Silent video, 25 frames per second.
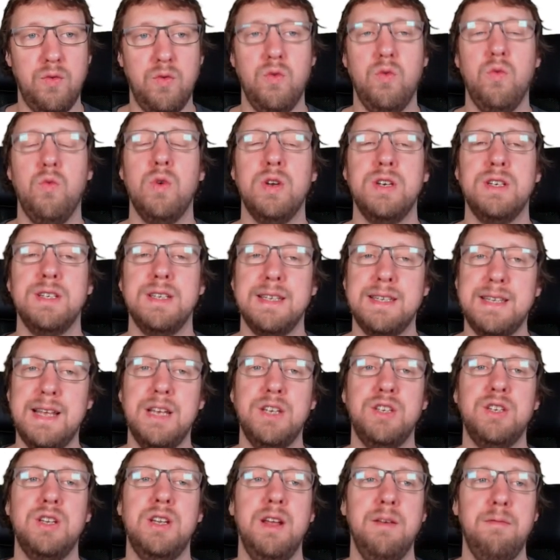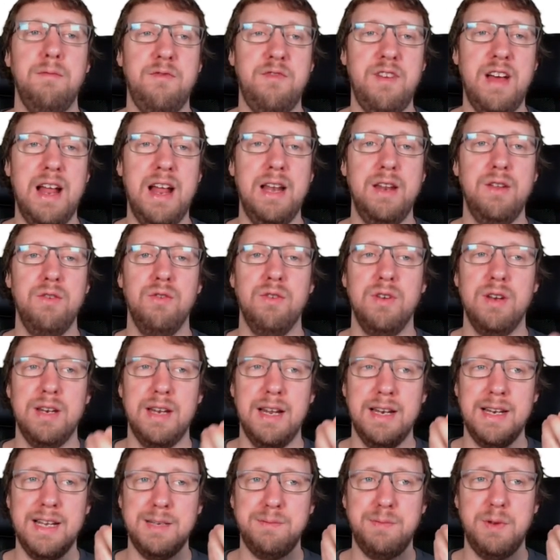which is essentially a value
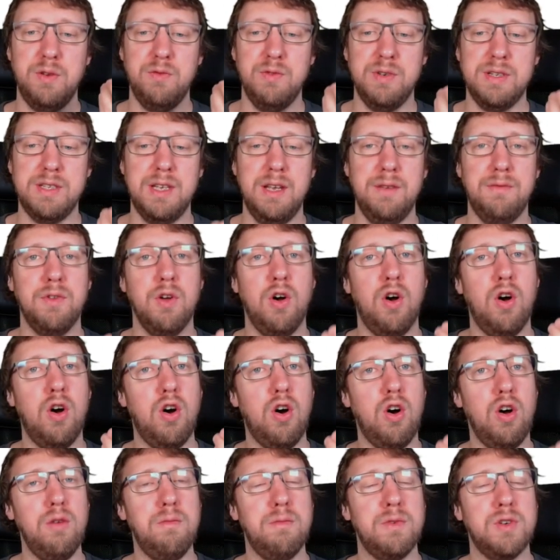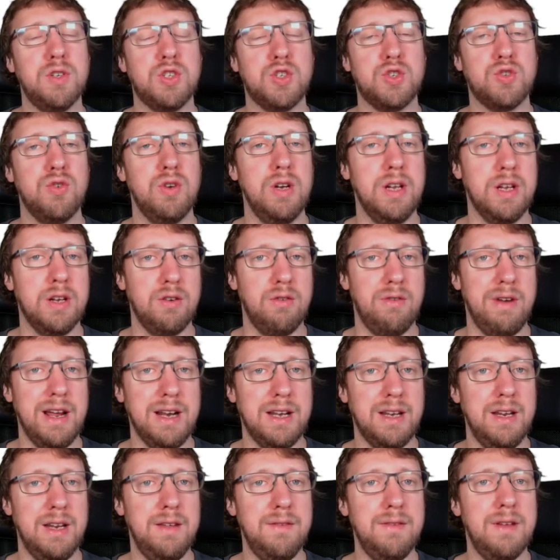that has been received almost surely
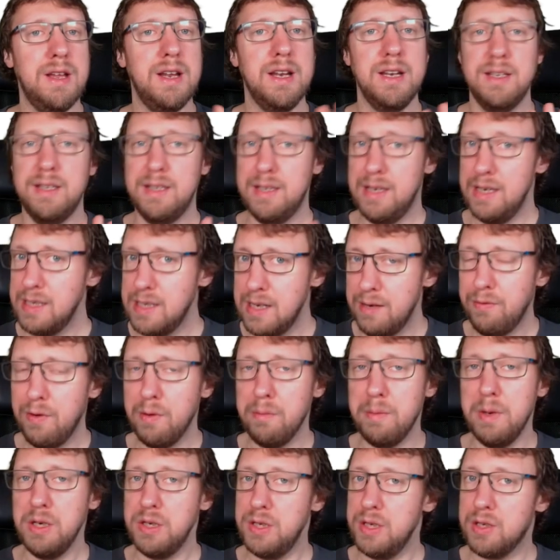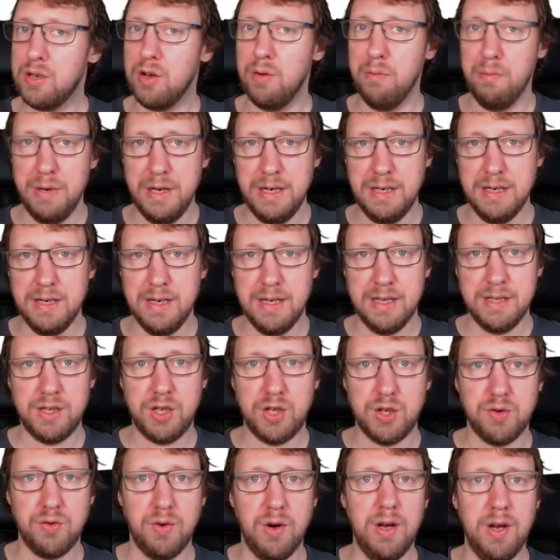correctly, this information is completely
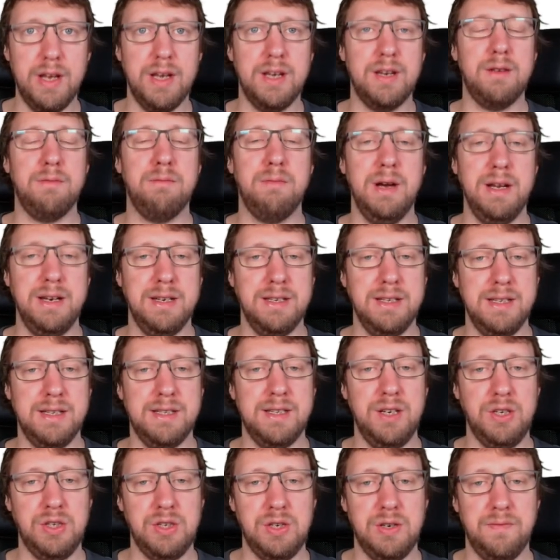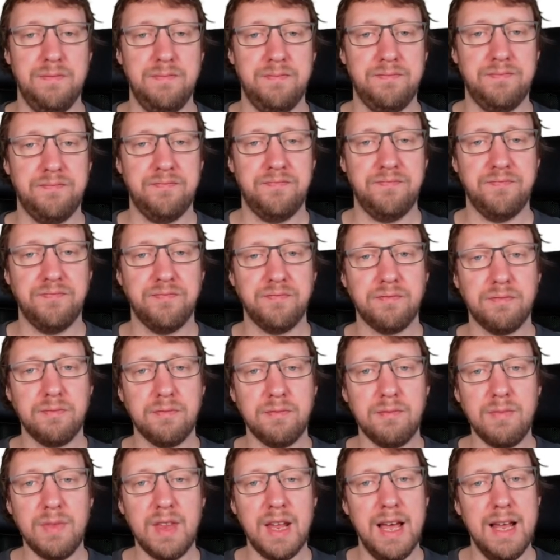destroyed by the decision.
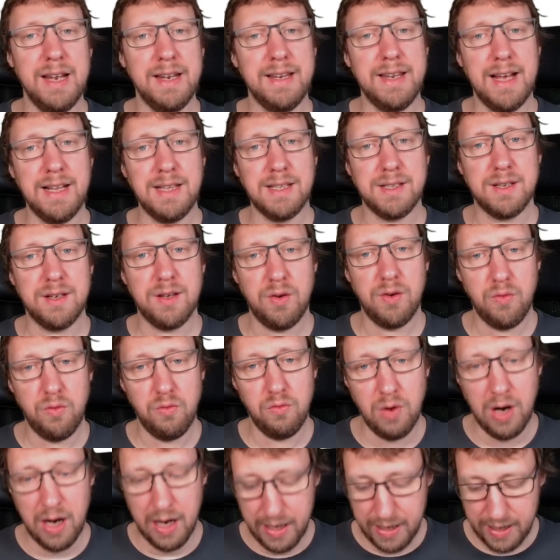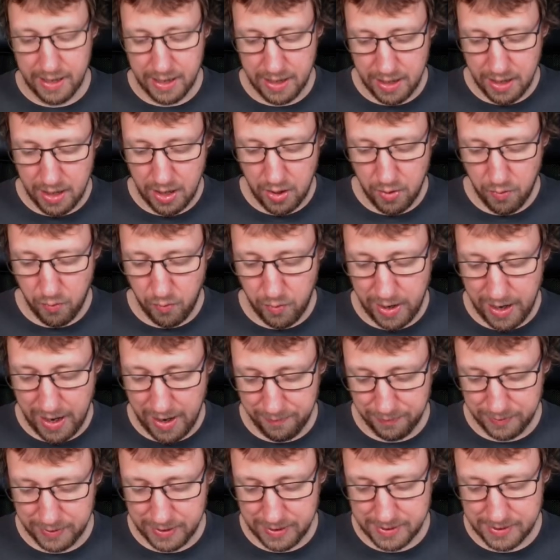And that's why we
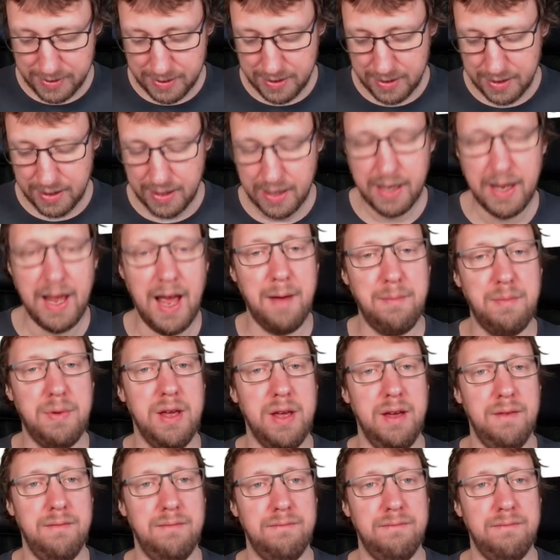have this gap here.